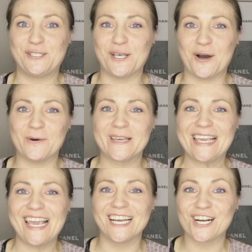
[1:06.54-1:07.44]
So
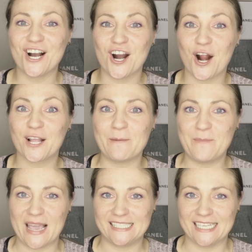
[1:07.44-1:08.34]
here are the
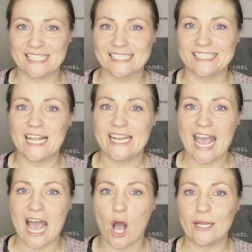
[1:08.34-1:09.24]
basics.
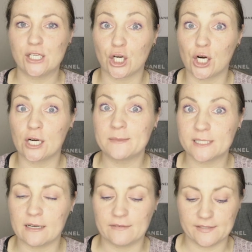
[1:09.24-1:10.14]
Now, in terms
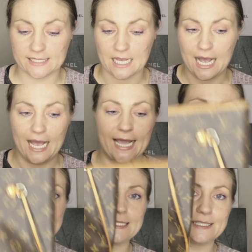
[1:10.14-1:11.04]
of size,
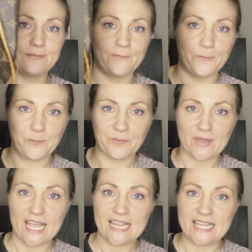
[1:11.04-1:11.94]

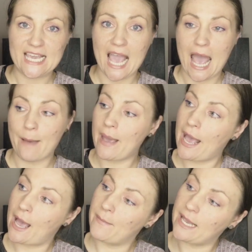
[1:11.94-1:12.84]
the
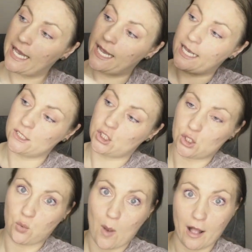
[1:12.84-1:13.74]
MM is
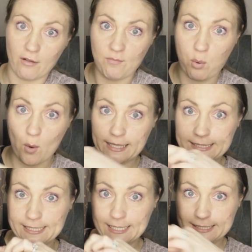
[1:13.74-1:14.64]

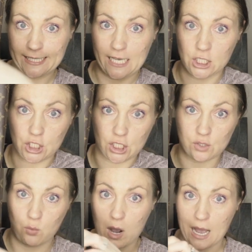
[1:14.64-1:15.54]
12.6
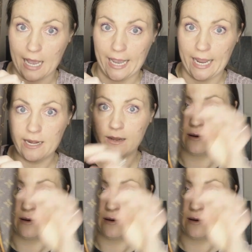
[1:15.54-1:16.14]
inches wide.